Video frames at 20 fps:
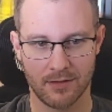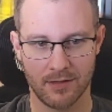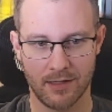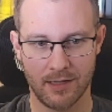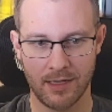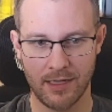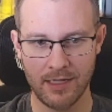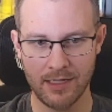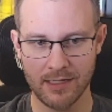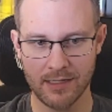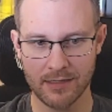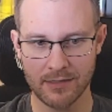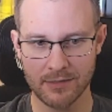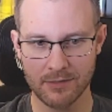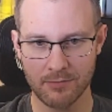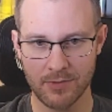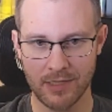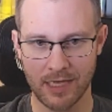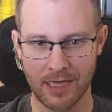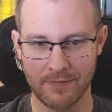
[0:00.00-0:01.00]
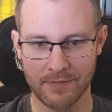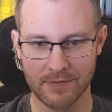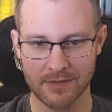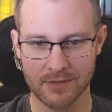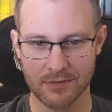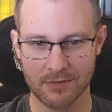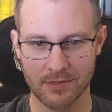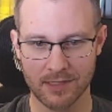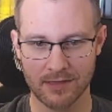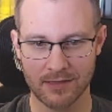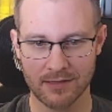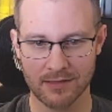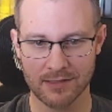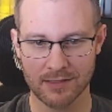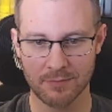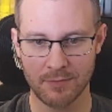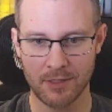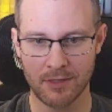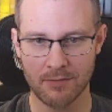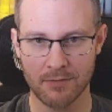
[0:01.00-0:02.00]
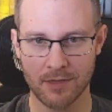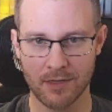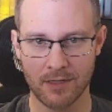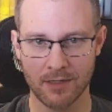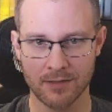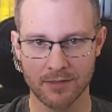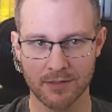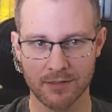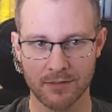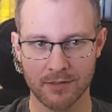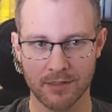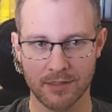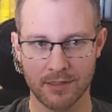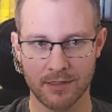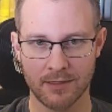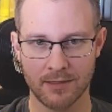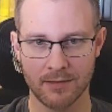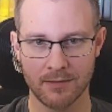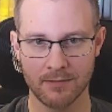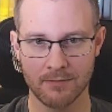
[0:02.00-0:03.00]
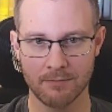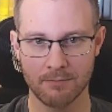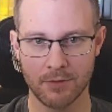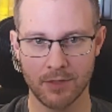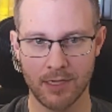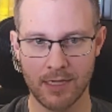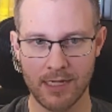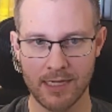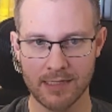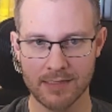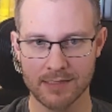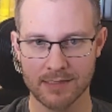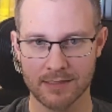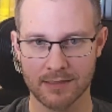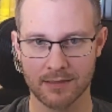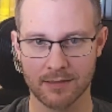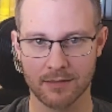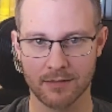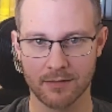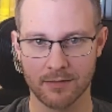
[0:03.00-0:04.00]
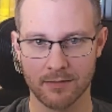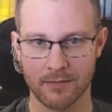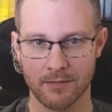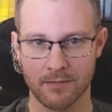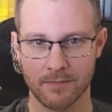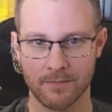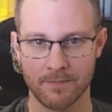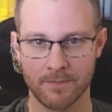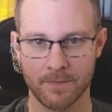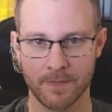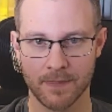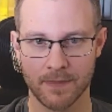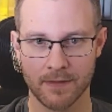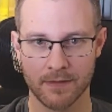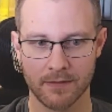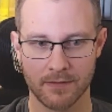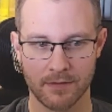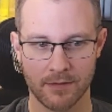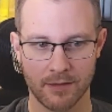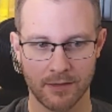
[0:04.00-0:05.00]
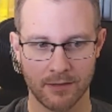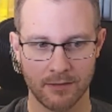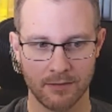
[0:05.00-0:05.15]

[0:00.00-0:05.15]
And we have it so that the small rocks are getting blasted. They're